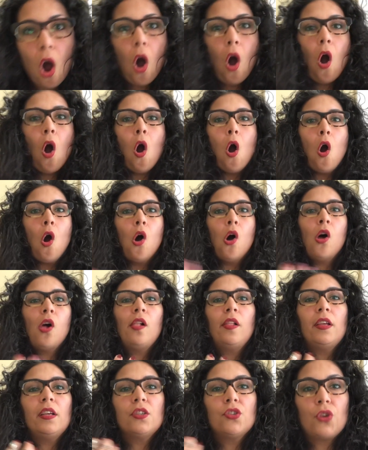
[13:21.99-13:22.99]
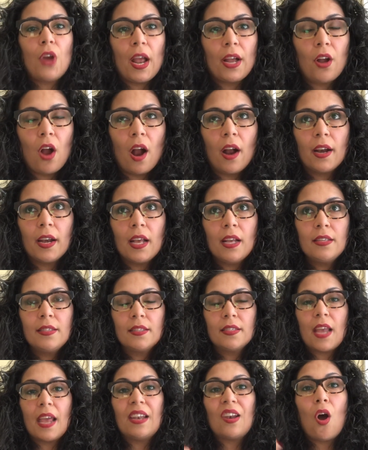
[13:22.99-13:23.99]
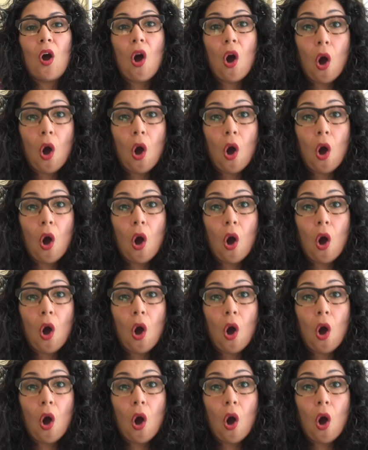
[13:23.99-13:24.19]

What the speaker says: all drag artists and